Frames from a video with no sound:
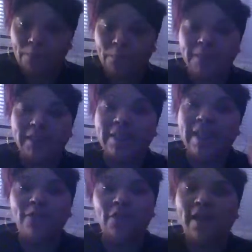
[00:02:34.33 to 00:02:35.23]
But did they
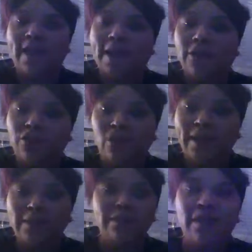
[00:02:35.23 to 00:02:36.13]
feel they had a
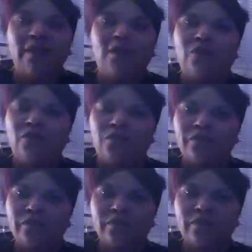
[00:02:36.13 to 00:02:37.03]
choice? No.
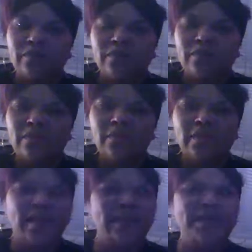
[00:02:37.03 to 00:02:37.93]

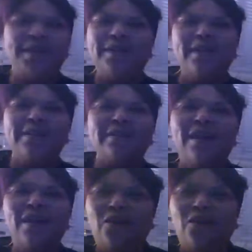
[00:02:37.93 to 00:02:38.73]
Is it good? No.